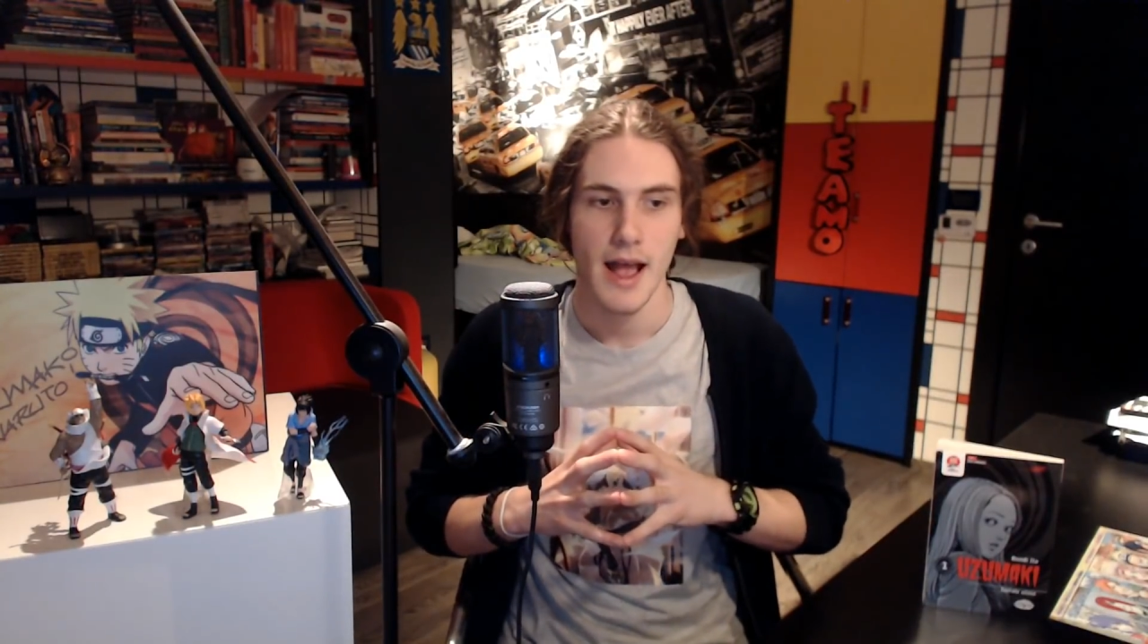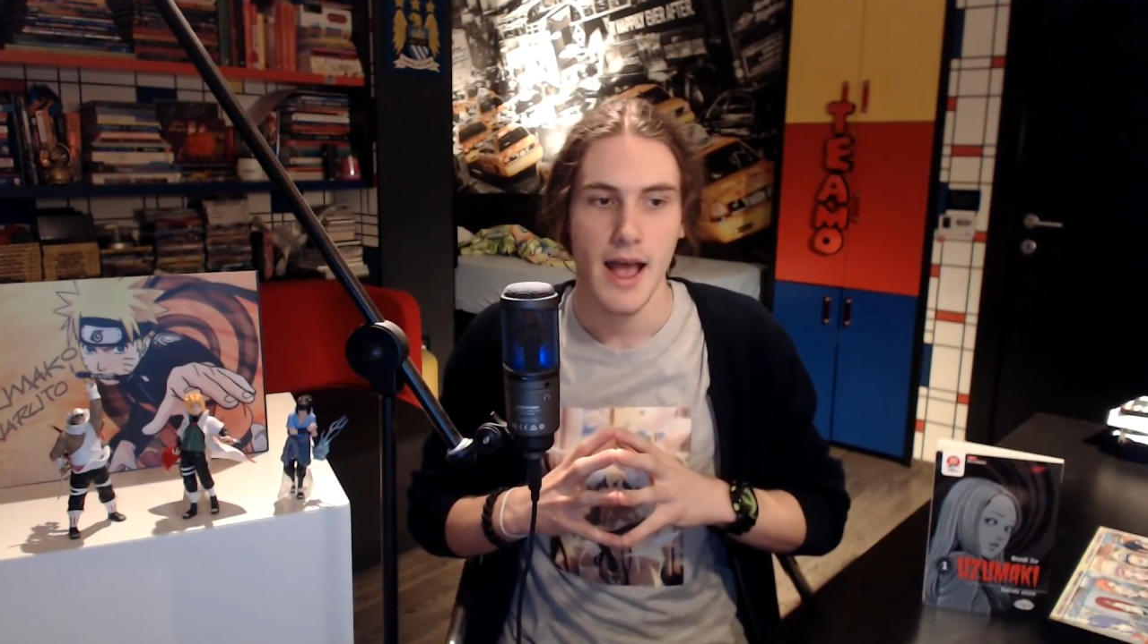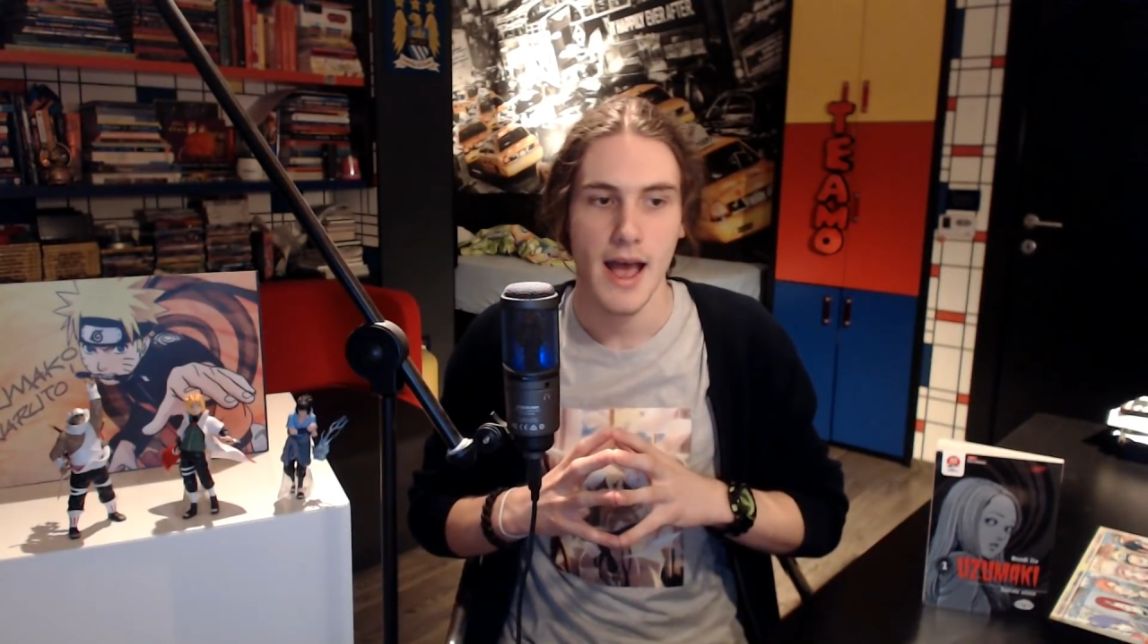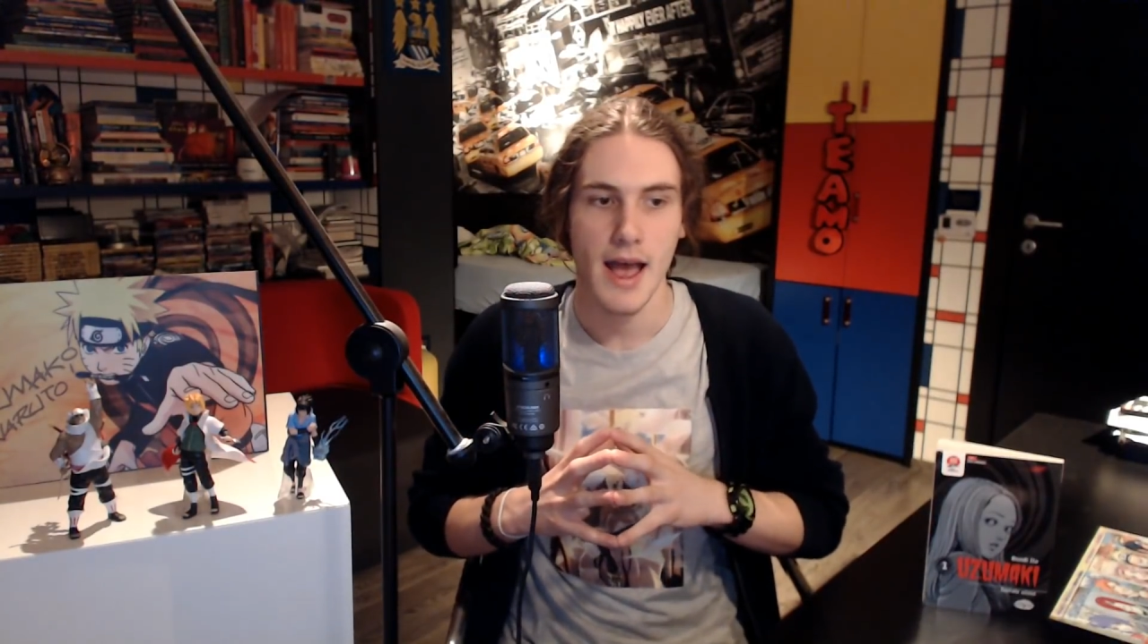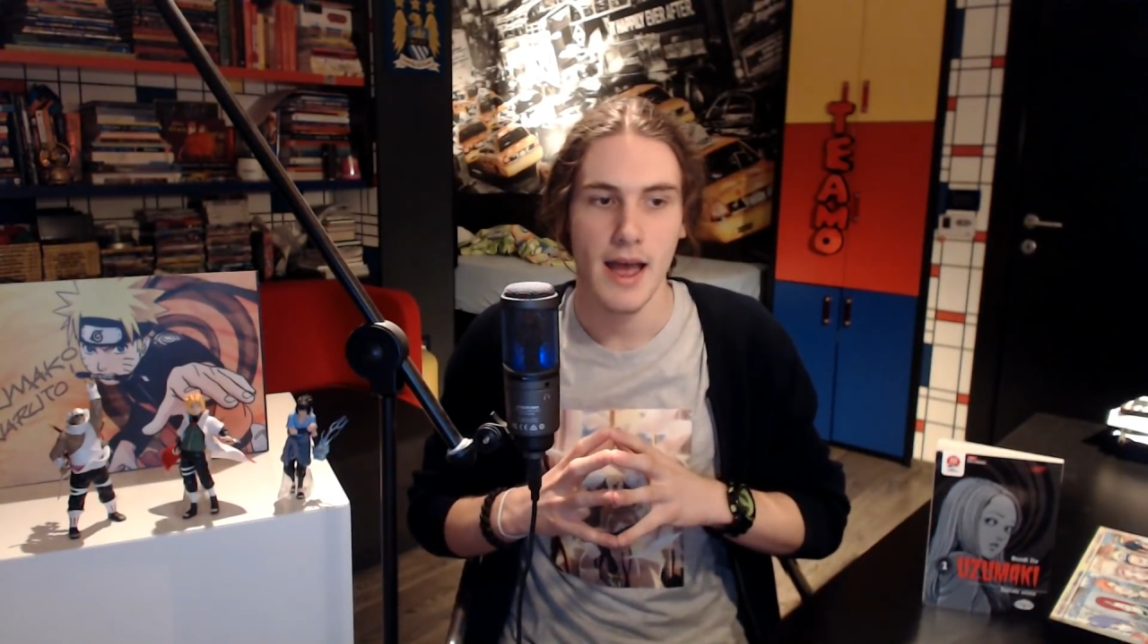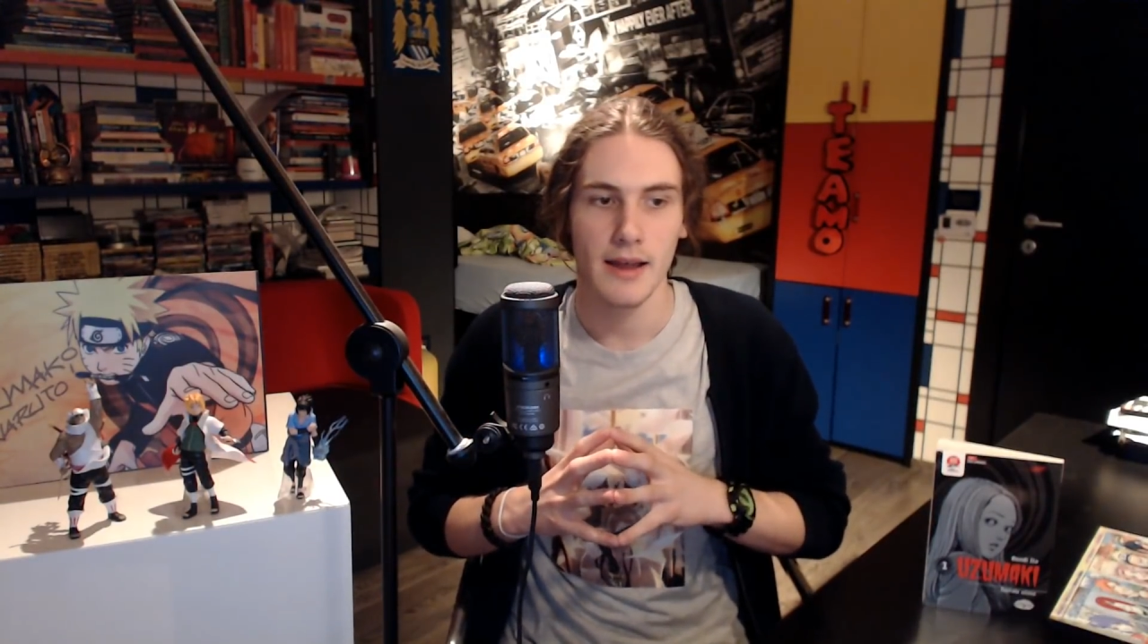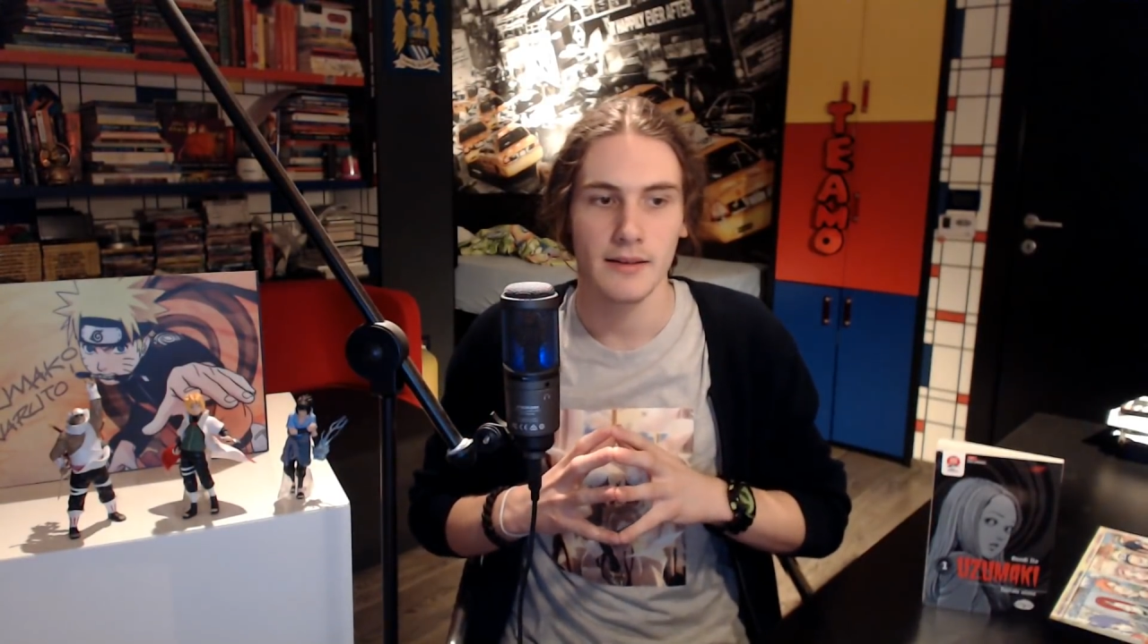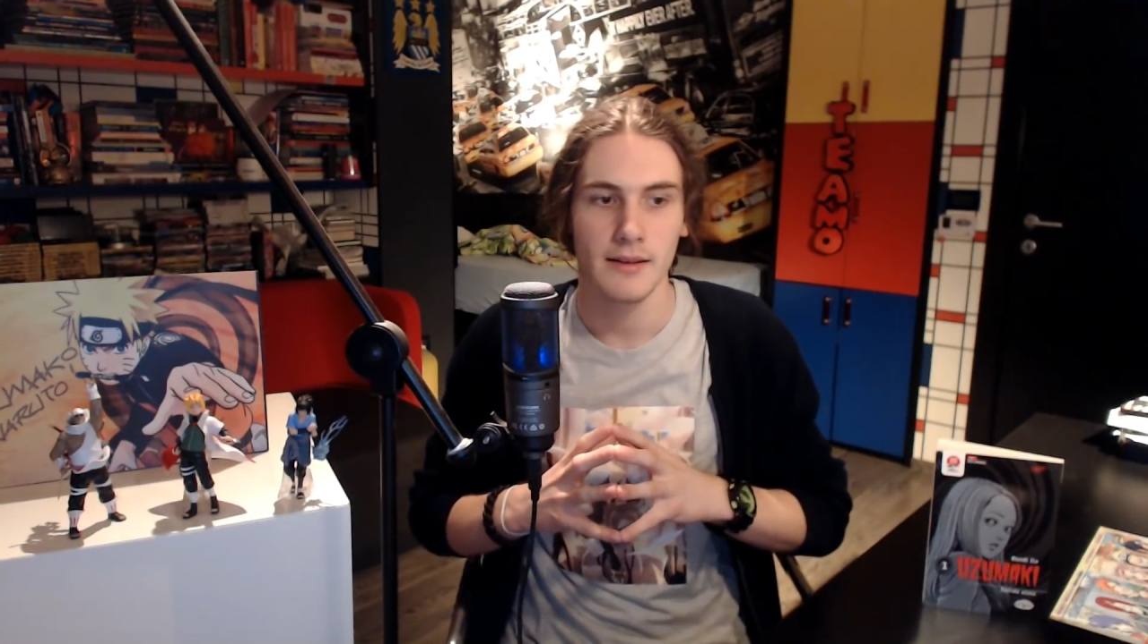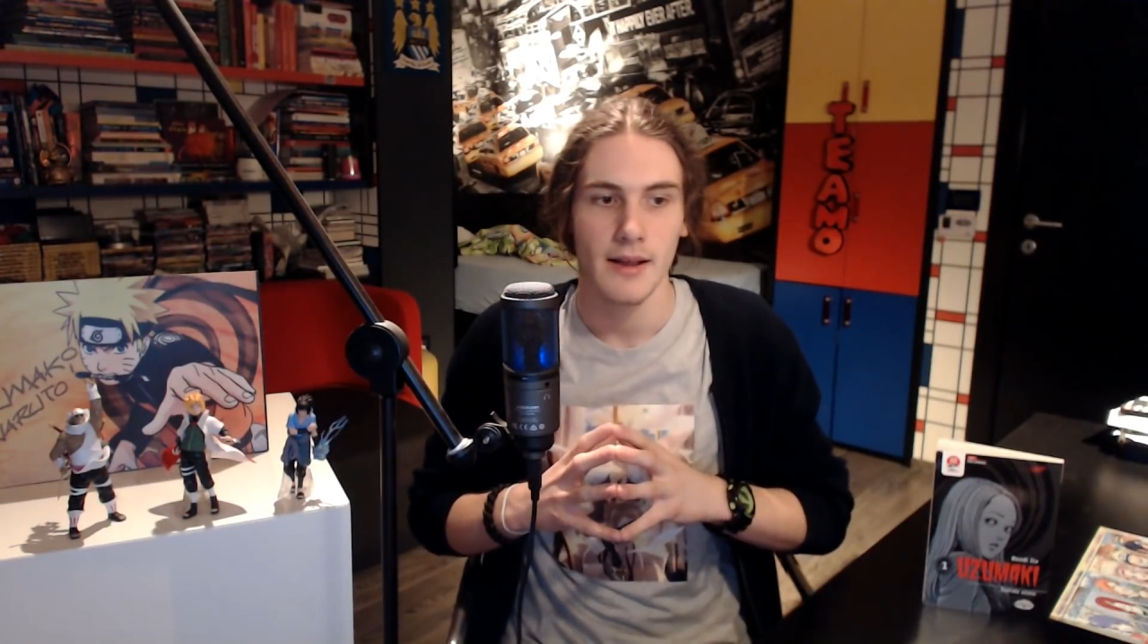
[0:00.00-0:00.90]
And